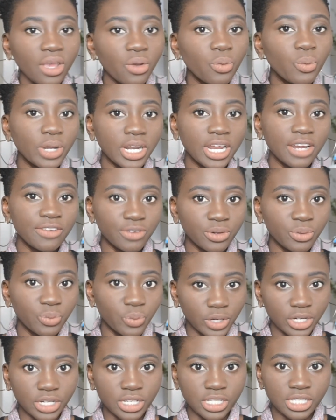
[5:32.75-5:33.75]
whatever
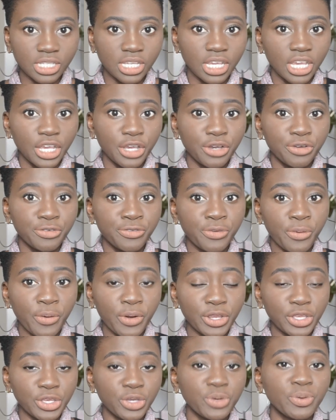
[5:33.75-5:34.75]
works for
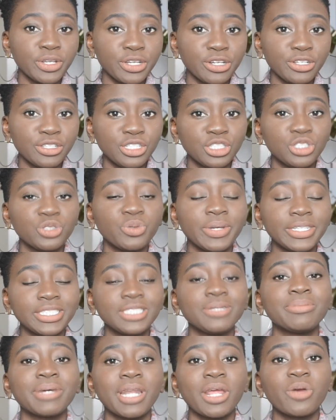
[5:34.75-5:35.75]
you and your
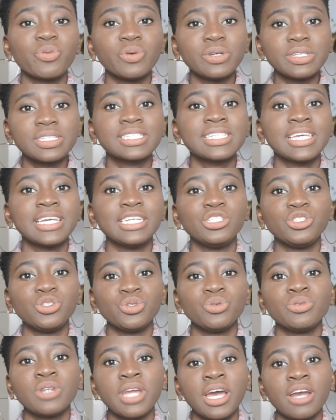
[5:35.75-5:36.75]
situation. But I will say,
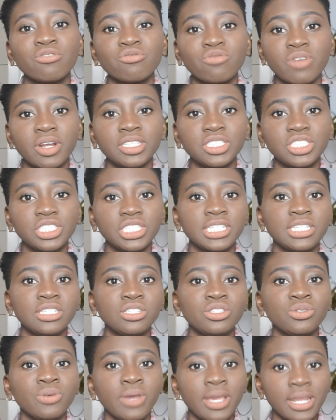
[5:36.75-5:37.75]
do not rush
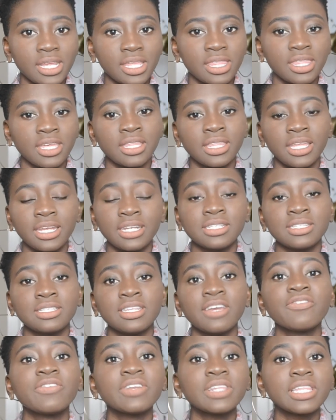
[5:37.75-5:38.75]
into anything. That is
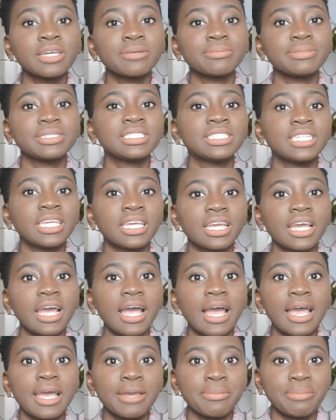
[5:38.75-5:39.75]
definitely a mistake
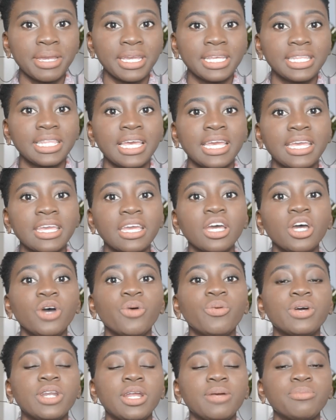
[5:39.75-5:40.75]
I made. Like
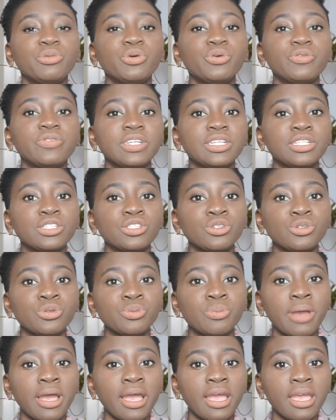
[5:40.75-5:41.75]
when I moved into
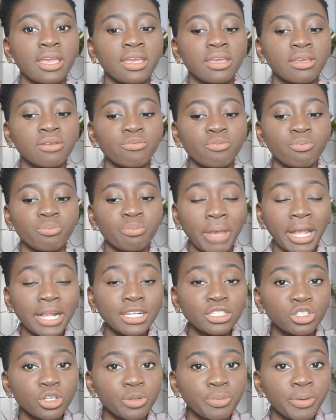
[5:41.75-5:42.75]
my
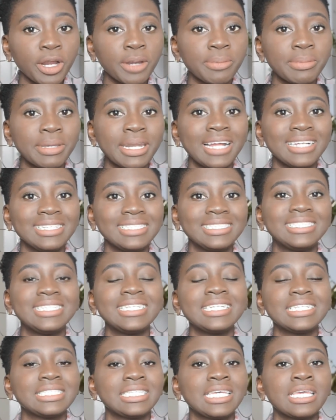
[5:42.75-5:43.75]
bachelor apartment, I just
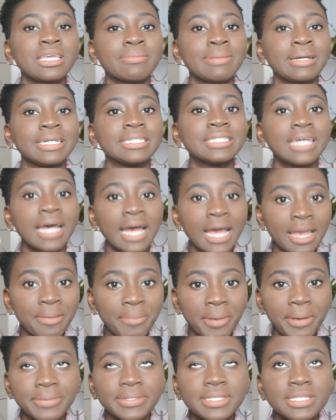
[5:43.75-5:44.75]
didn't take my time.
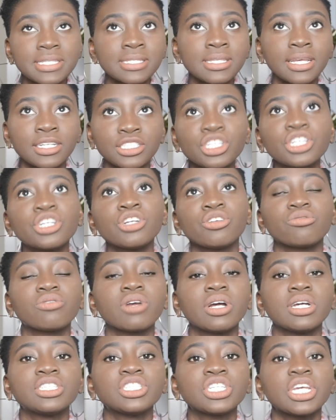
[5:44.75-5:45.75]
I was such in a
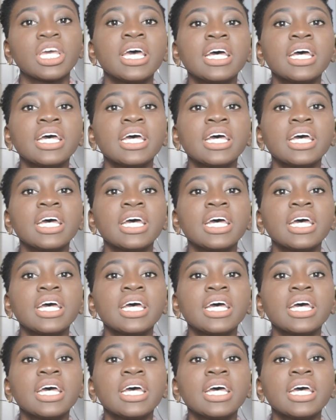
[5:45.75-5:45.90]
rush